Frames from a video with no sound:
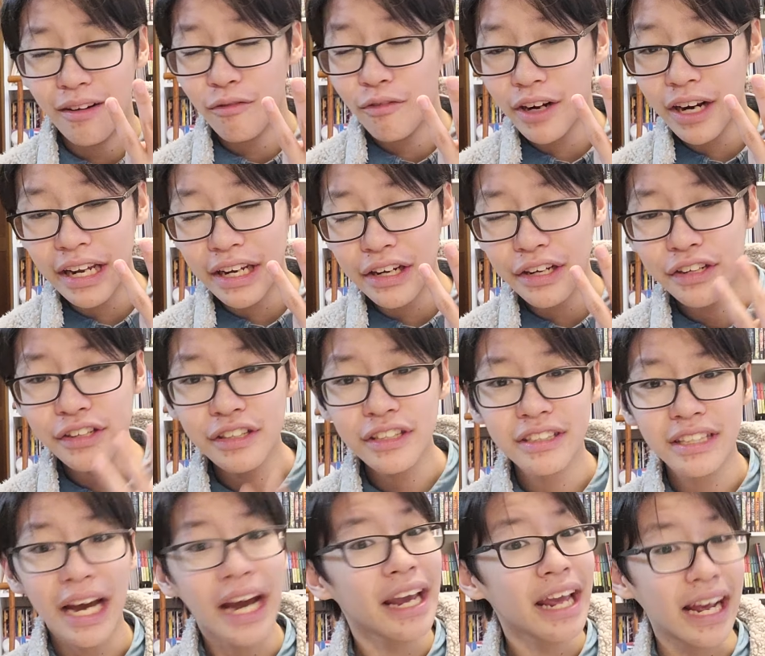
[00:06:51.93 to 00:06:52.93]
When I hear
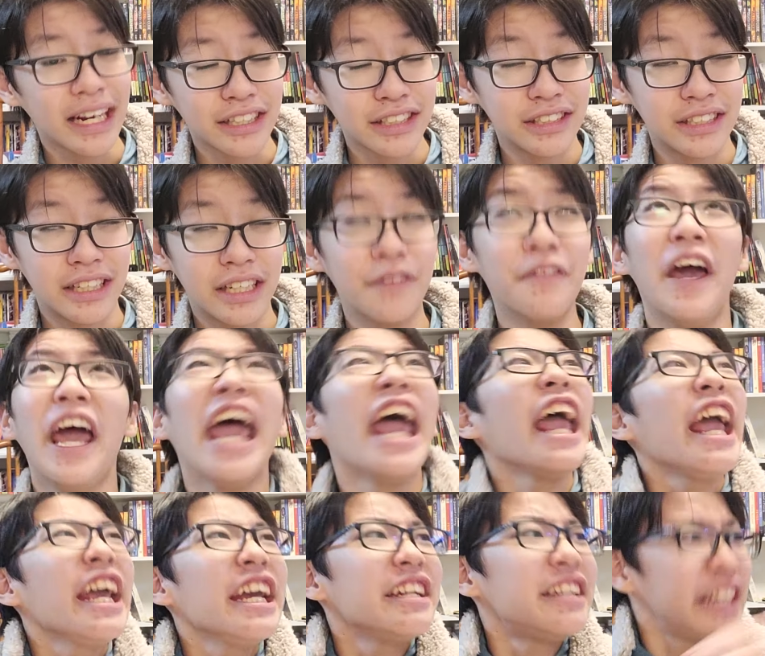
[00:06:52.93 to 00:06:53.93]
this, I actually think of
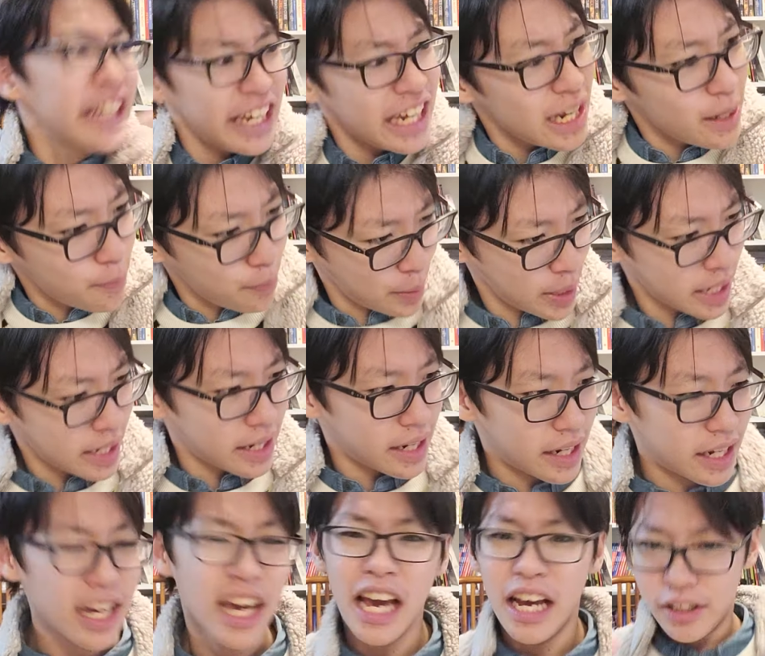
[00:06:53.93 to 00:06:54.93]

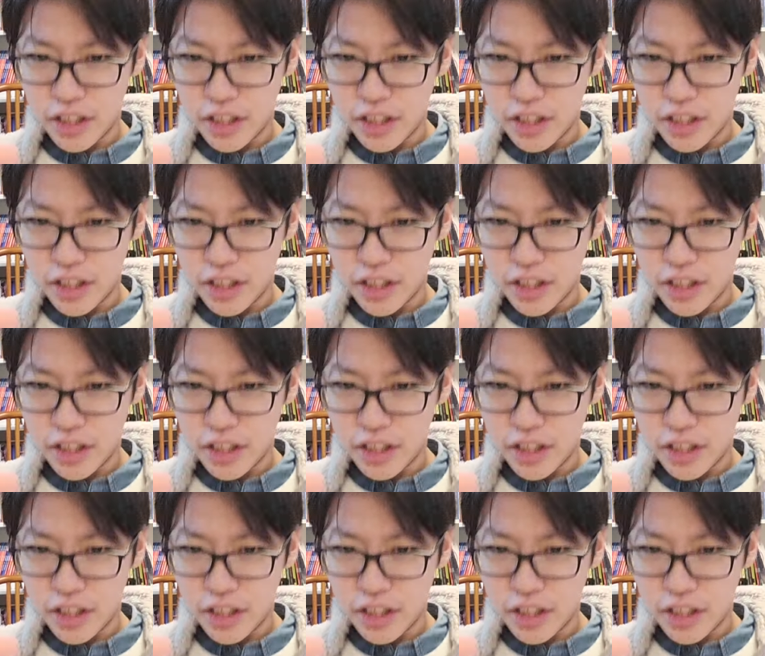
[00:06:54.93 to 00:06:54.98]
ATP,